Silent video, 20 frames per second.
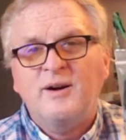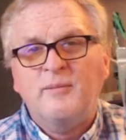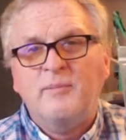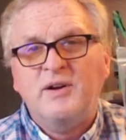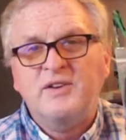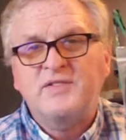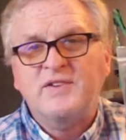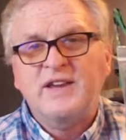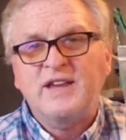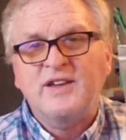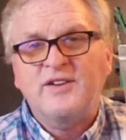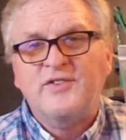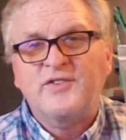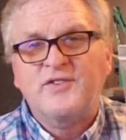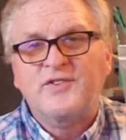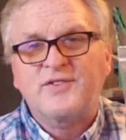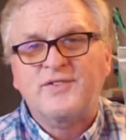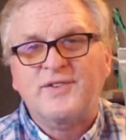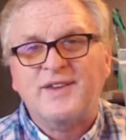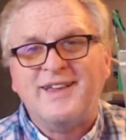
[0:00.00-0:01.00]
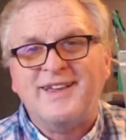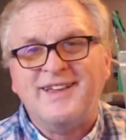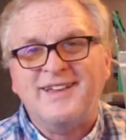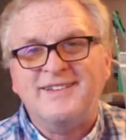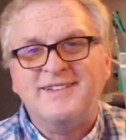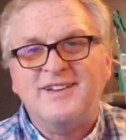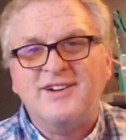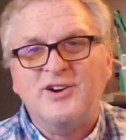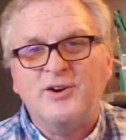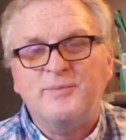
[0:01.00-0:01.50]
Bunch of gifts,
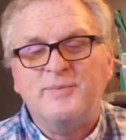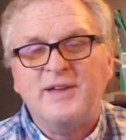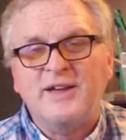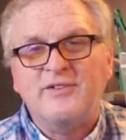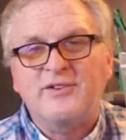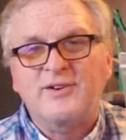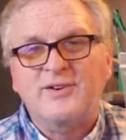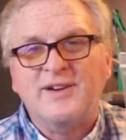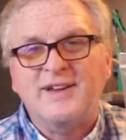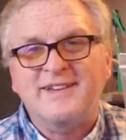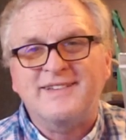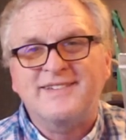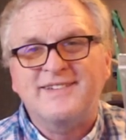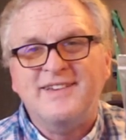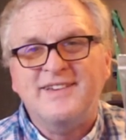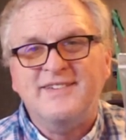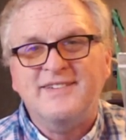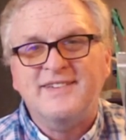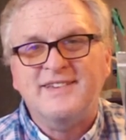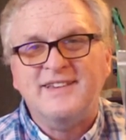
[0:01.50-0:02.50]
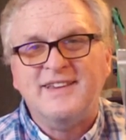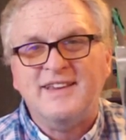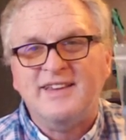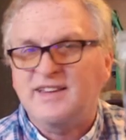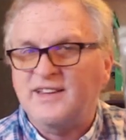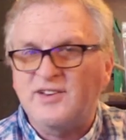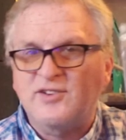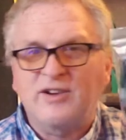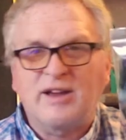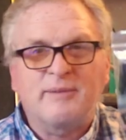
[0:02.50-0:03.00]
and I hope you have a great season
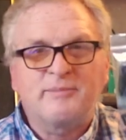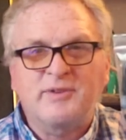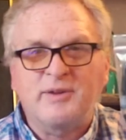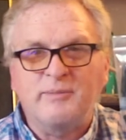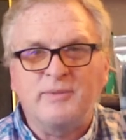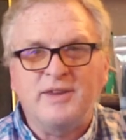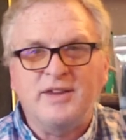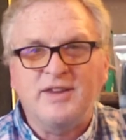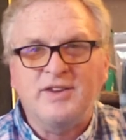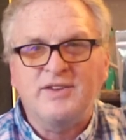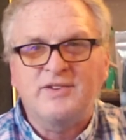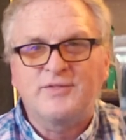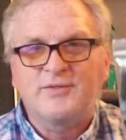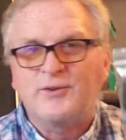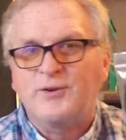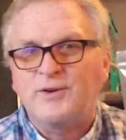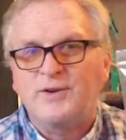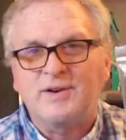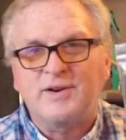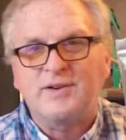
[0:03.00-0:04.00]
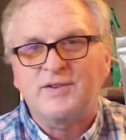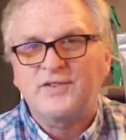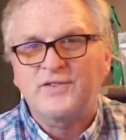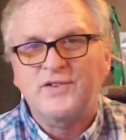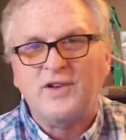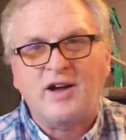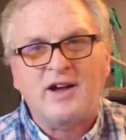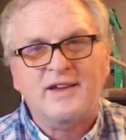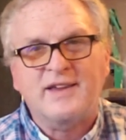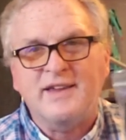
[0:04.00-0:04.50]
and grab some of these for
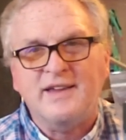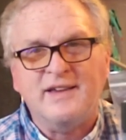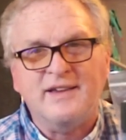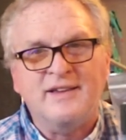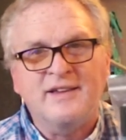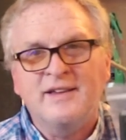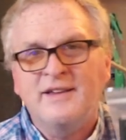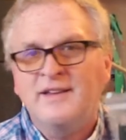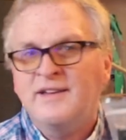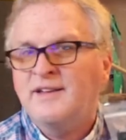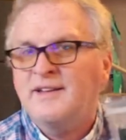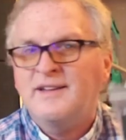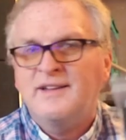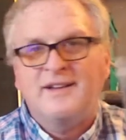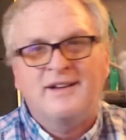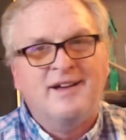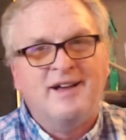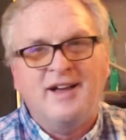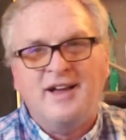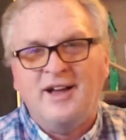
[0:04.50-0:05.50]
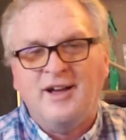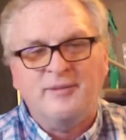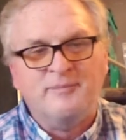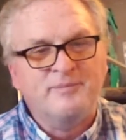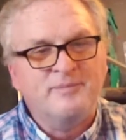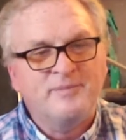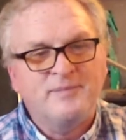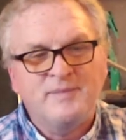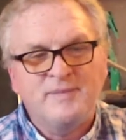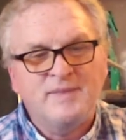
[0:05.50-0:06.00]
stocking. I
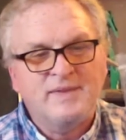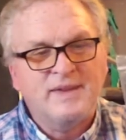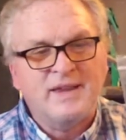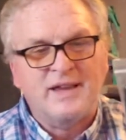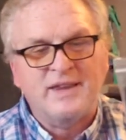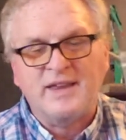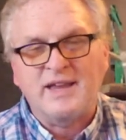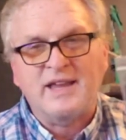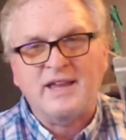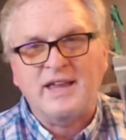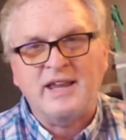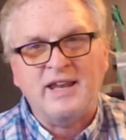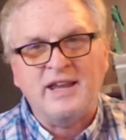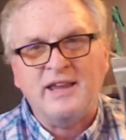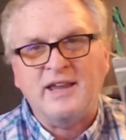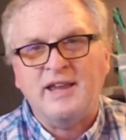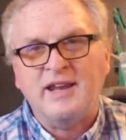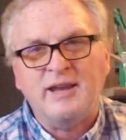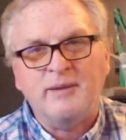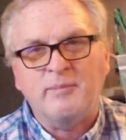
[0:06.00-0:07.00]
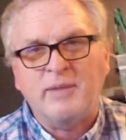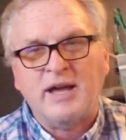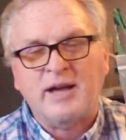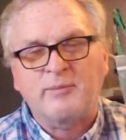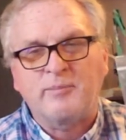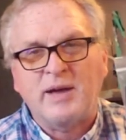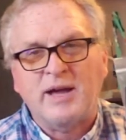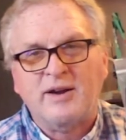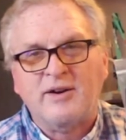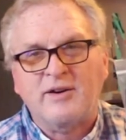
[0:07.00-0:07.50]
think any
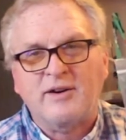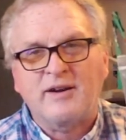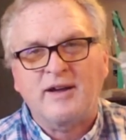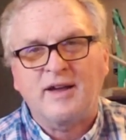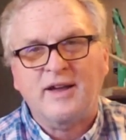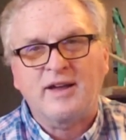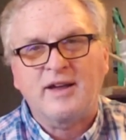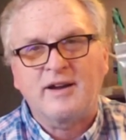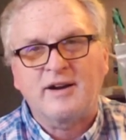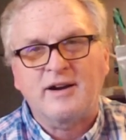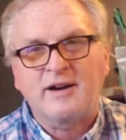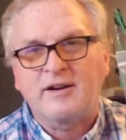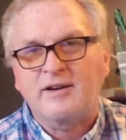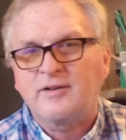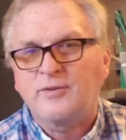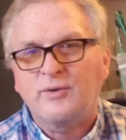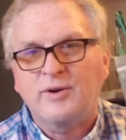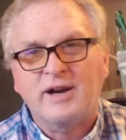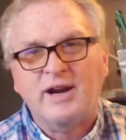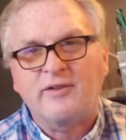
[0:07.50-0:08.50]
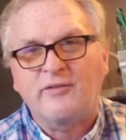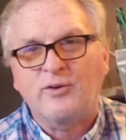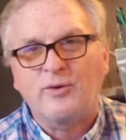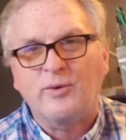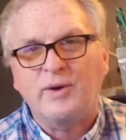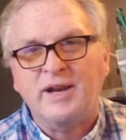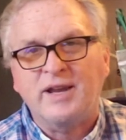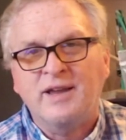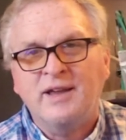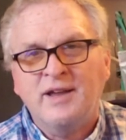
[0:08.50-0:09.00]
backpacker, hiker, whatever
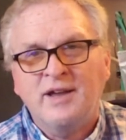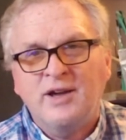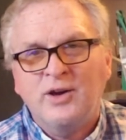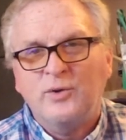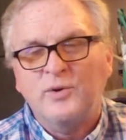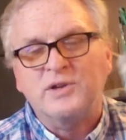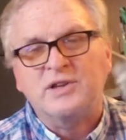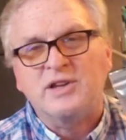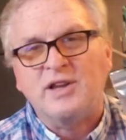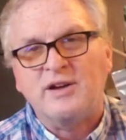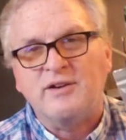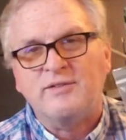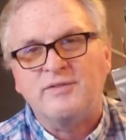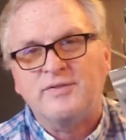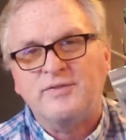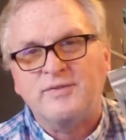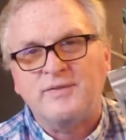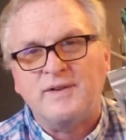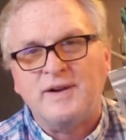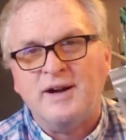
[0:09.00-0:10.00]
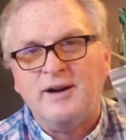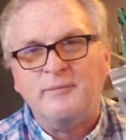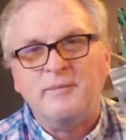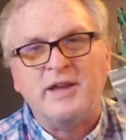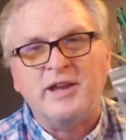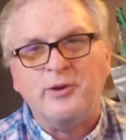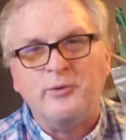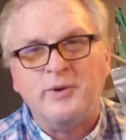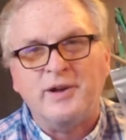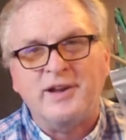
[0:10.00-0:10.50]
would love
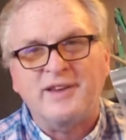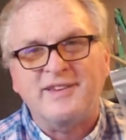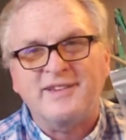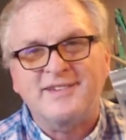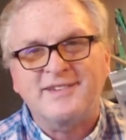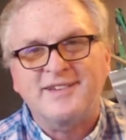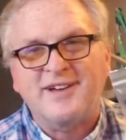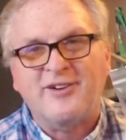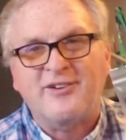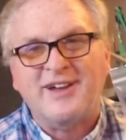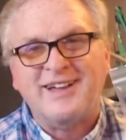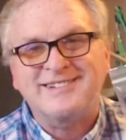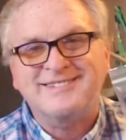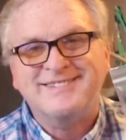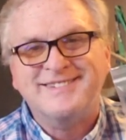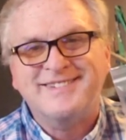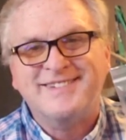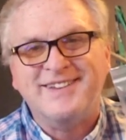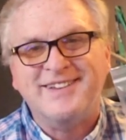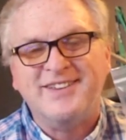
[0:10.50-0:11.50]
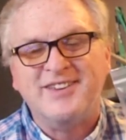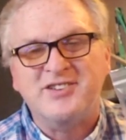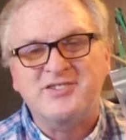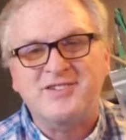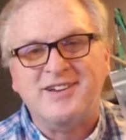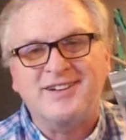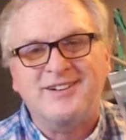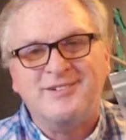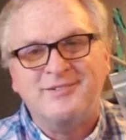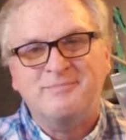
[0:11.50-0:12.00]
any one of these. All right. See you on the
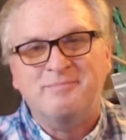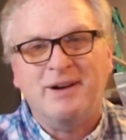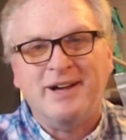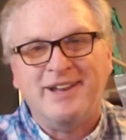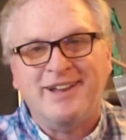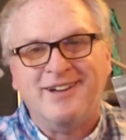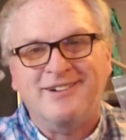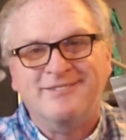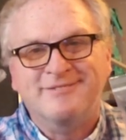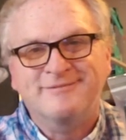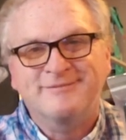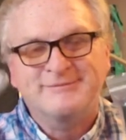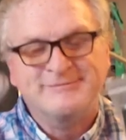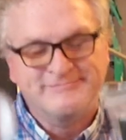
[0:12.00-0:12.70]
trail. Bye now.